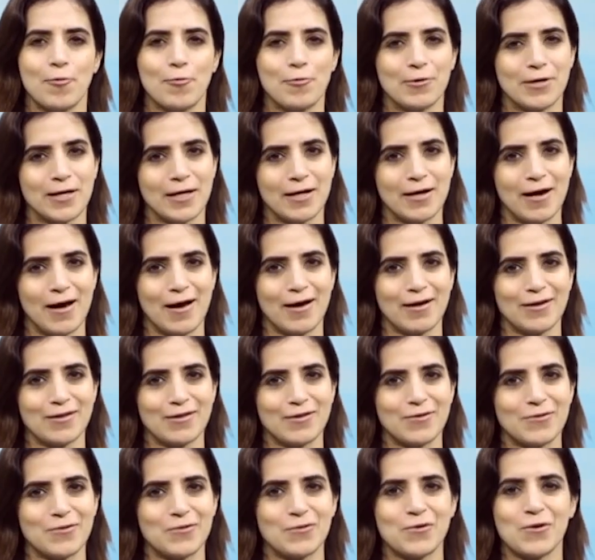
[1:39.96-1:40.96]
Okay
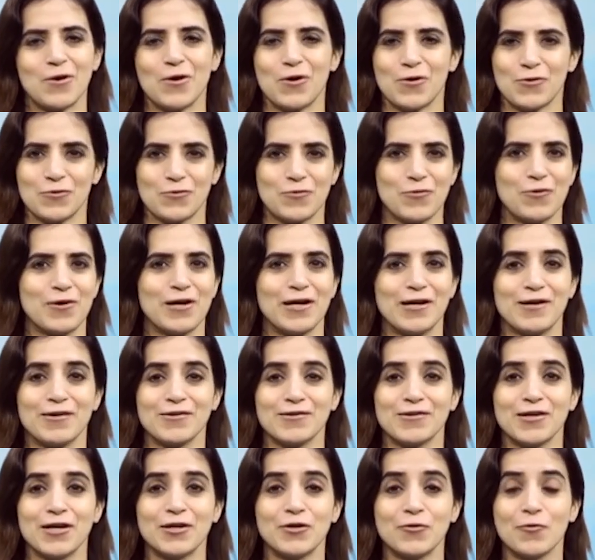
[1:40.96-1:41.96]
guys, so here
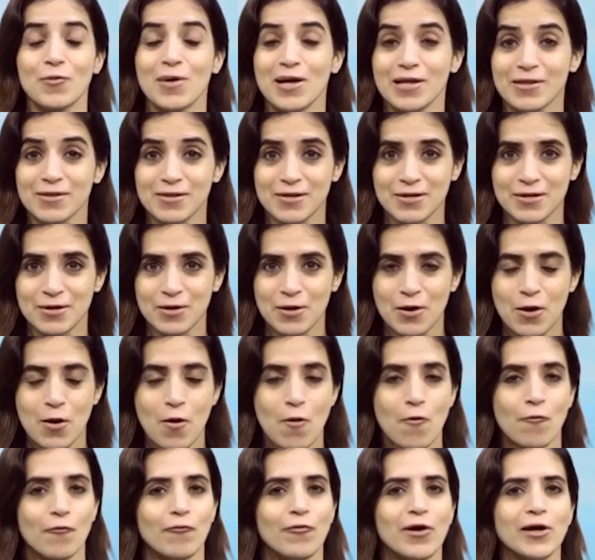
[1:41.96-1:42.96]
is the twist.
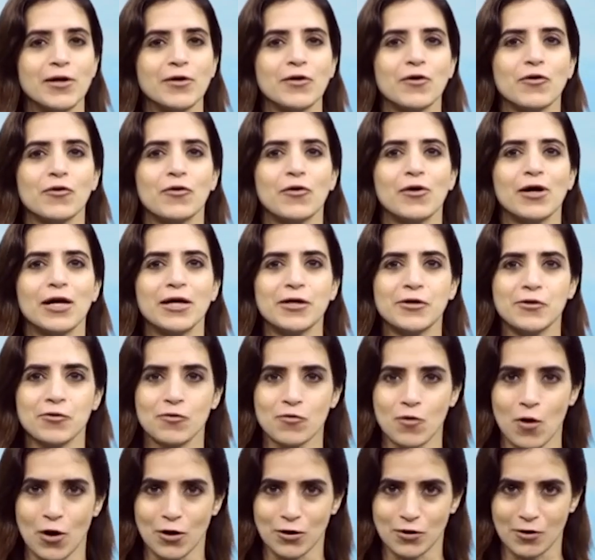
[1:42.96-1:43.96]
When you are going
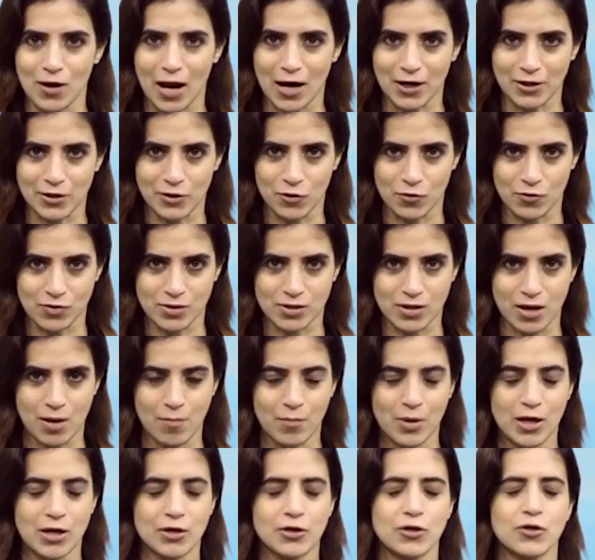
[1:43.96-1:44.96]
to contract your
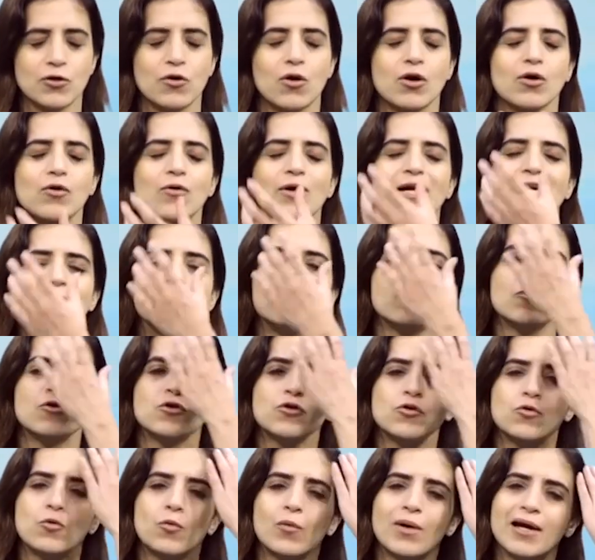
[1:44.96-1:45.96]
stomach, you are going to
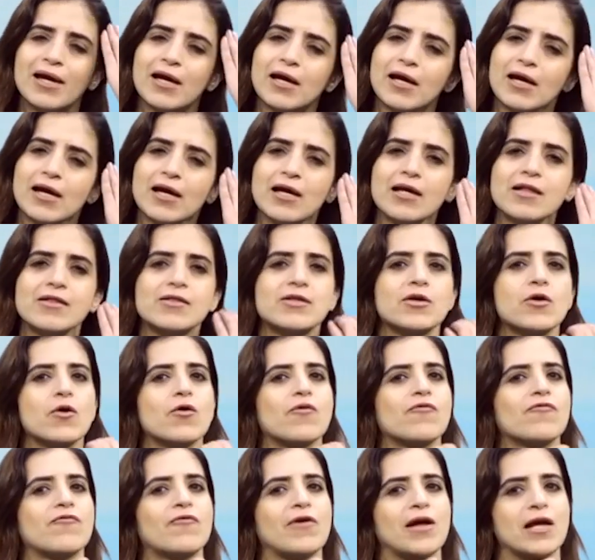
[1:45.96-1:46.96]
squeeze
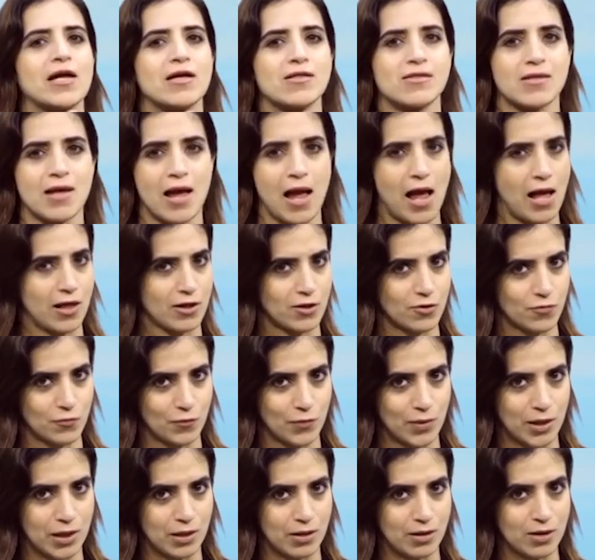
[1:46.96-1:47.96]
your face as
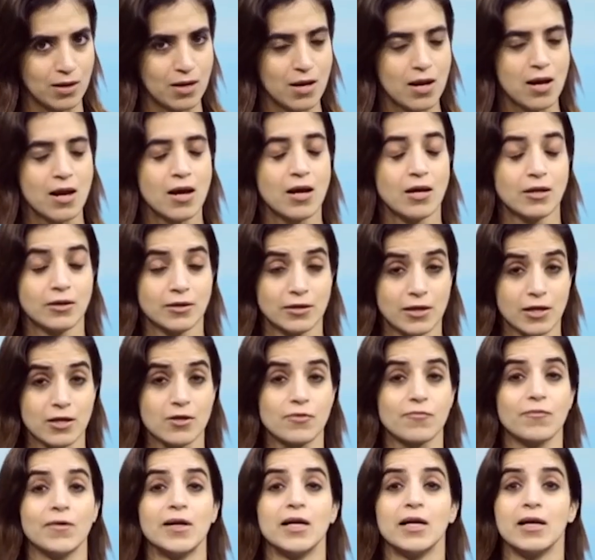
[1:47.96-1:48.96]
well.
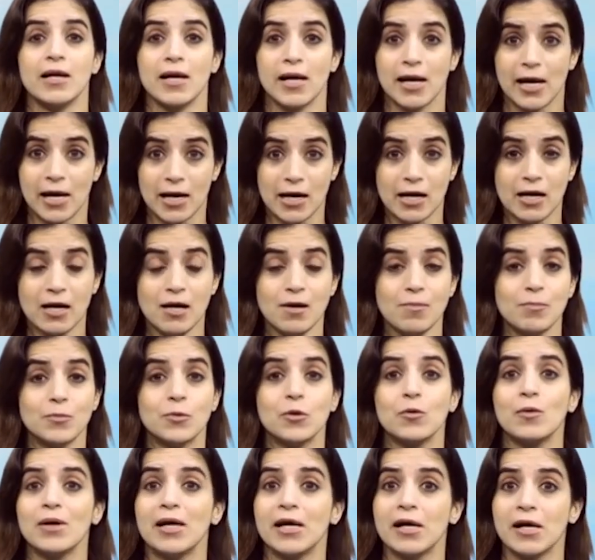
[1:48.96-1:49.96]
This will help
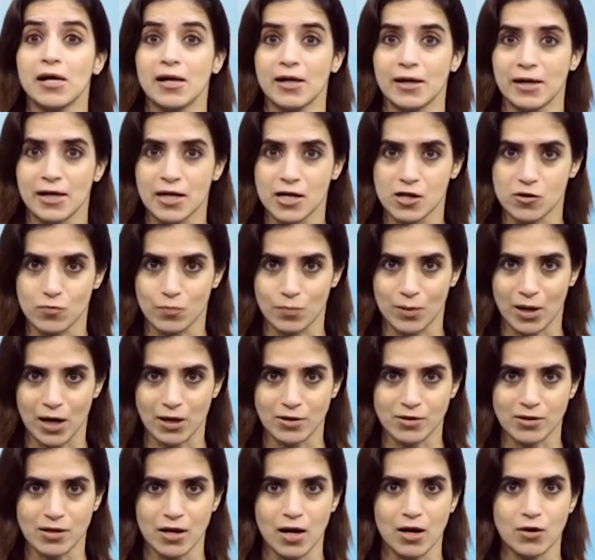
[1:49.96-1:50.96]
to increase
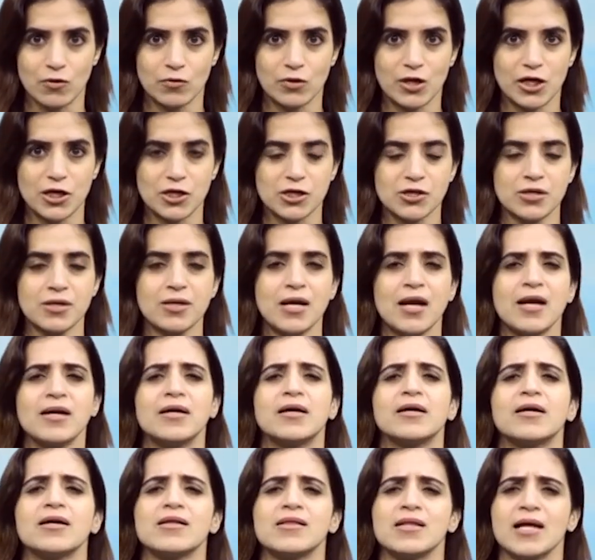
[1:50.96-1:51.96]
blood circulation
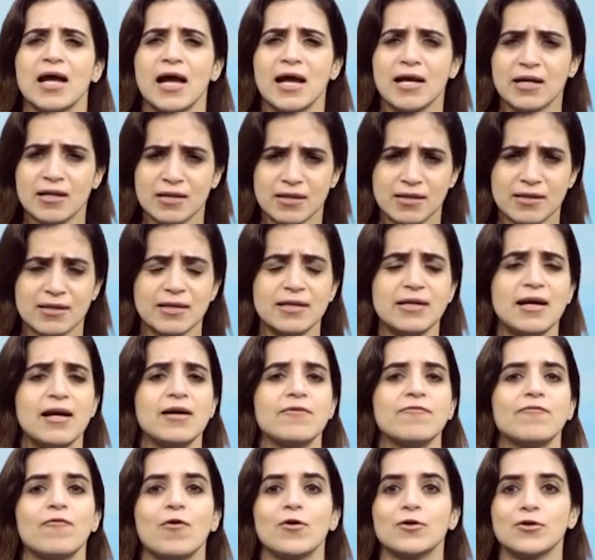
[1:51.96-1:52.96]
and it is
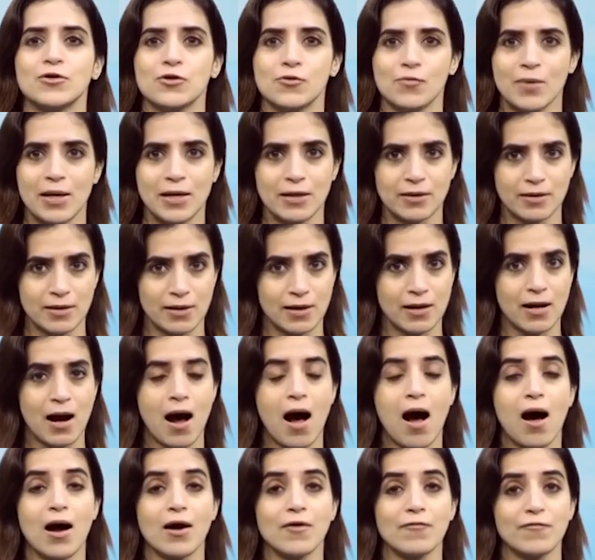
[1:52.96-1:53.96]
excellent for strengthening
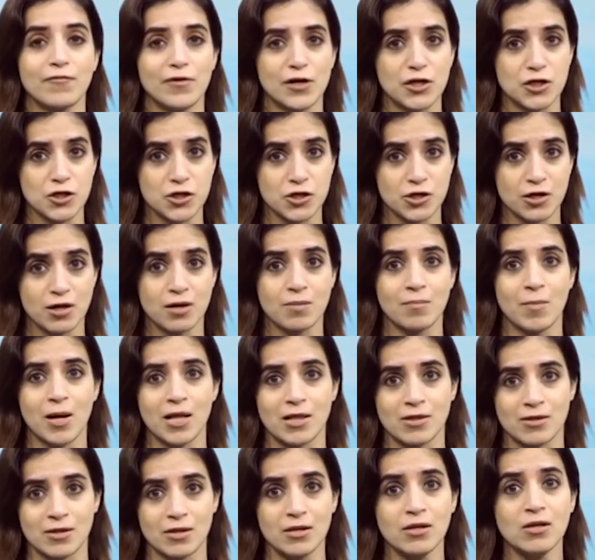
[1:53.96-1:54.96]
our facial
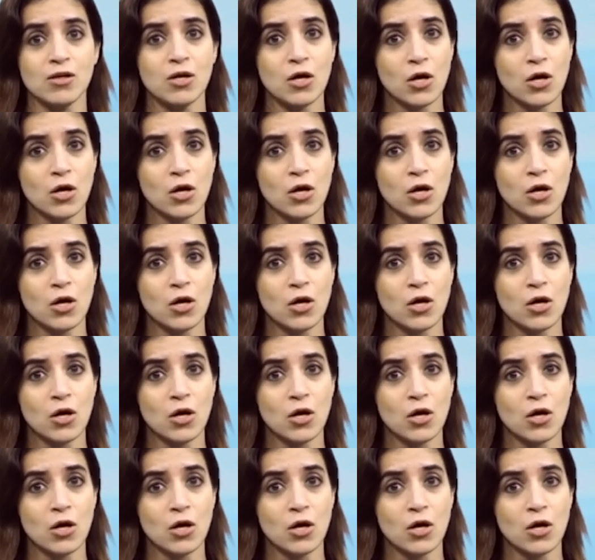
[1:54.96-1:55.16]
muscle